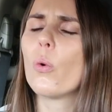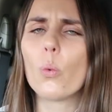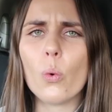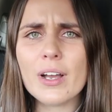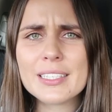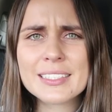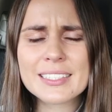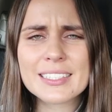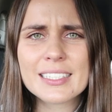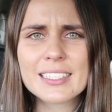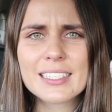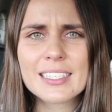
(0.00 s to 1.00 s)

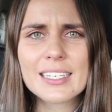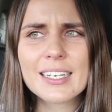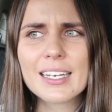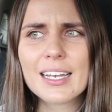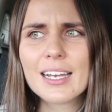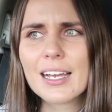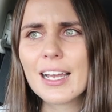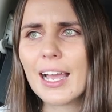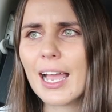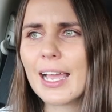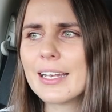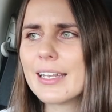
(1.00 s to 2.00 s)
What?
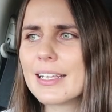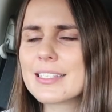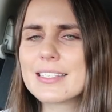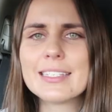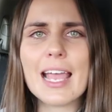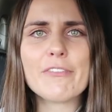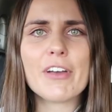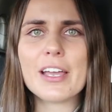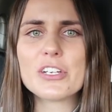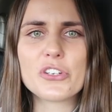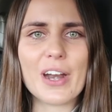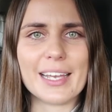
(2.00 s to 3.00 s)
And it's never
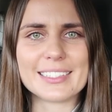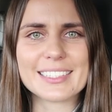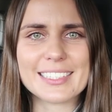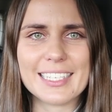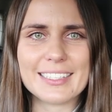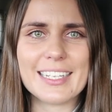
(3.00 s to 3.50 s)
addressed.